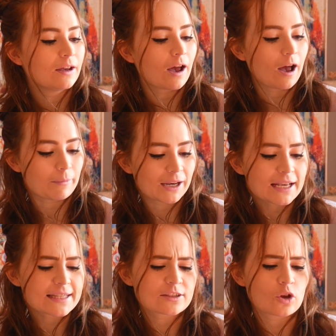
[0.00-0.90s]
And I
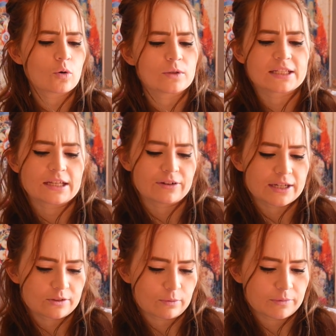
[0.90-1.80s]
guess it's an older
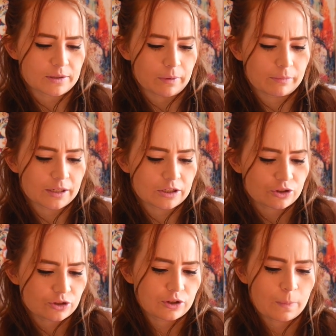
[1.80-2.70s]
series. When was it
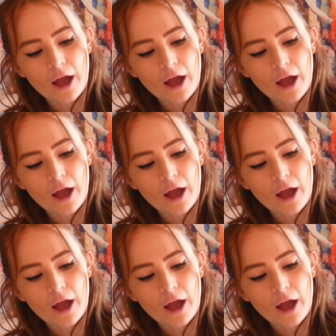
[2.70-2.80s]
published?